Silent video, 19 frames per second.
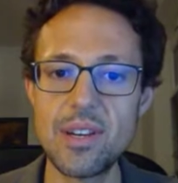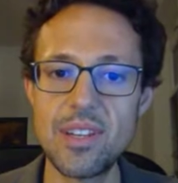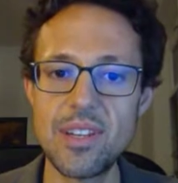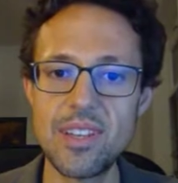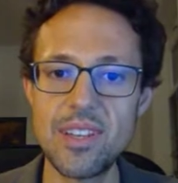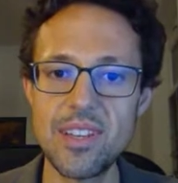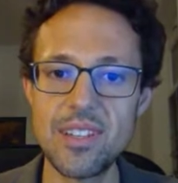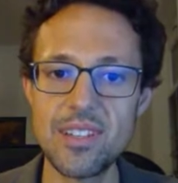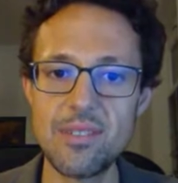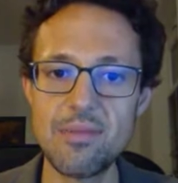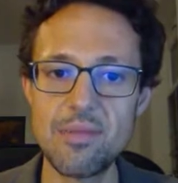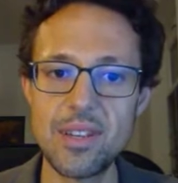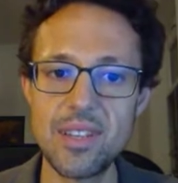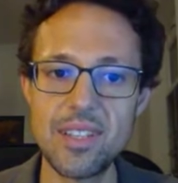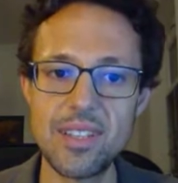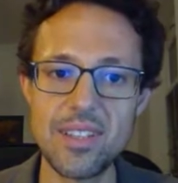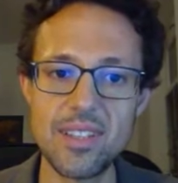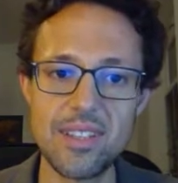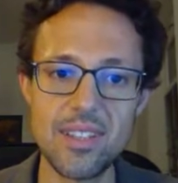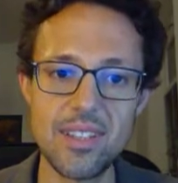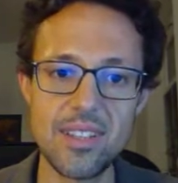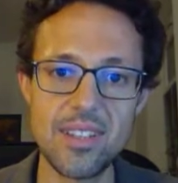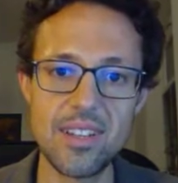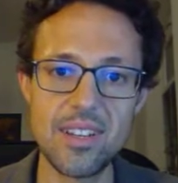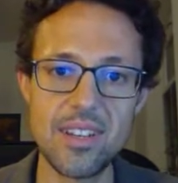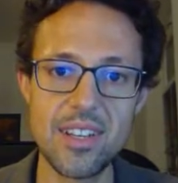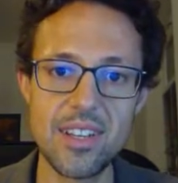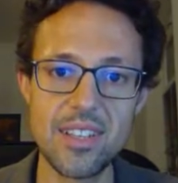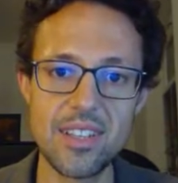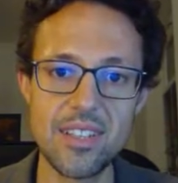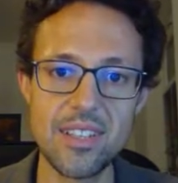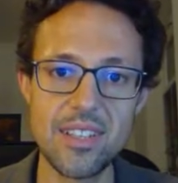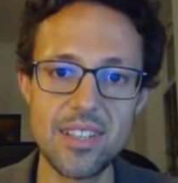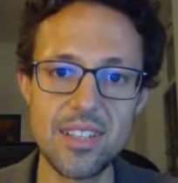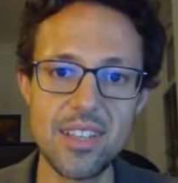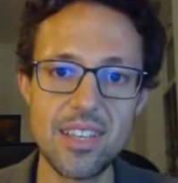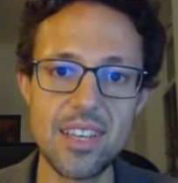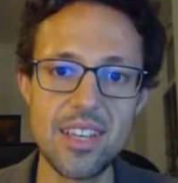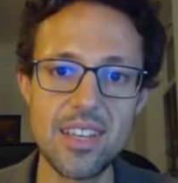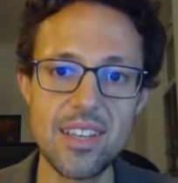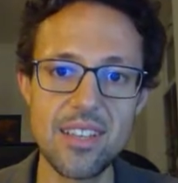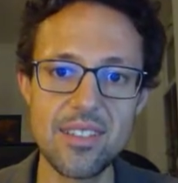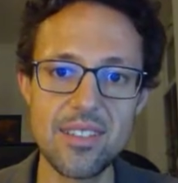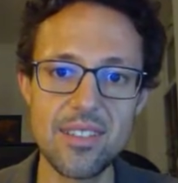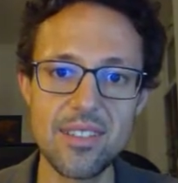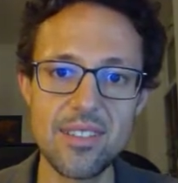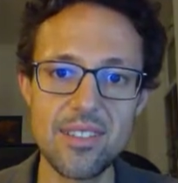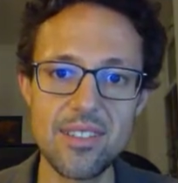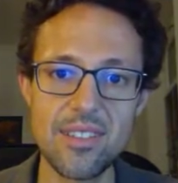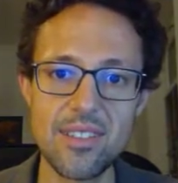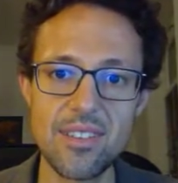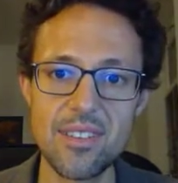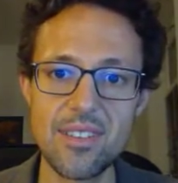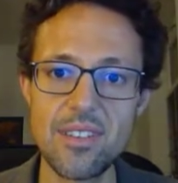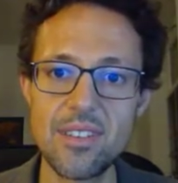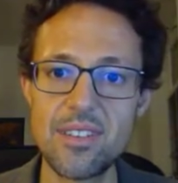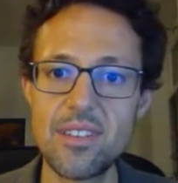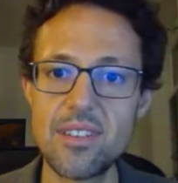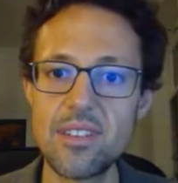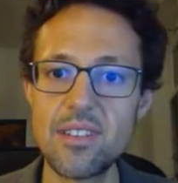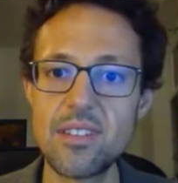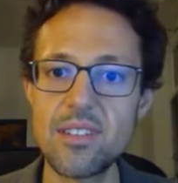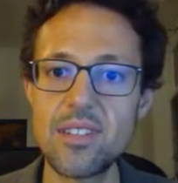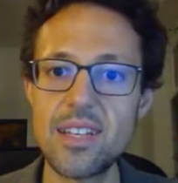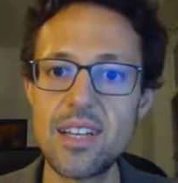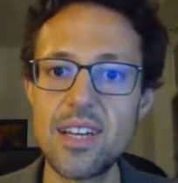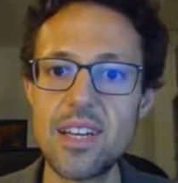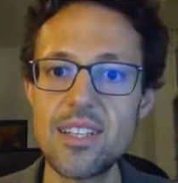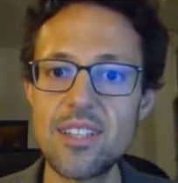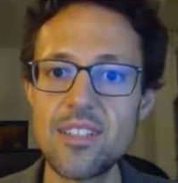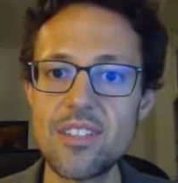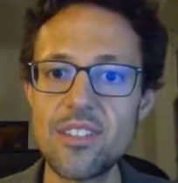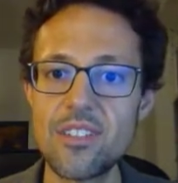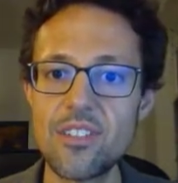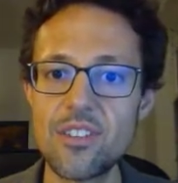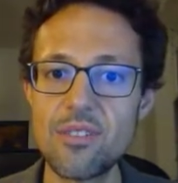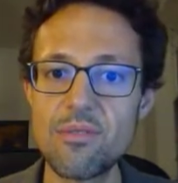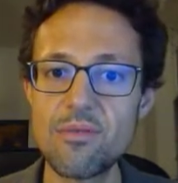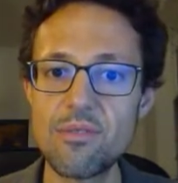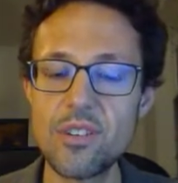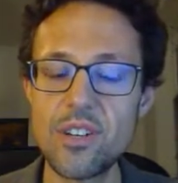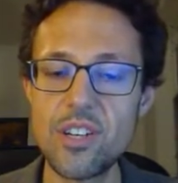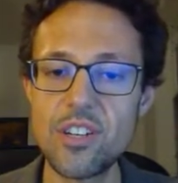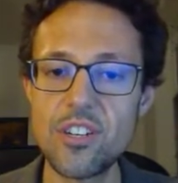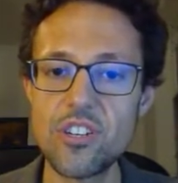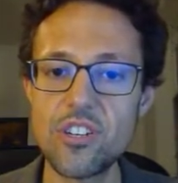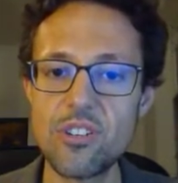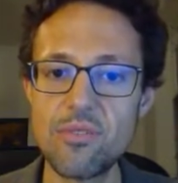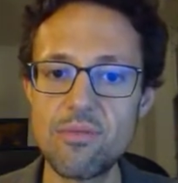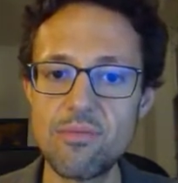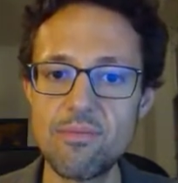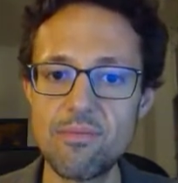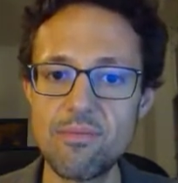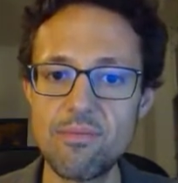When I activate the analysis again and start it and refresh,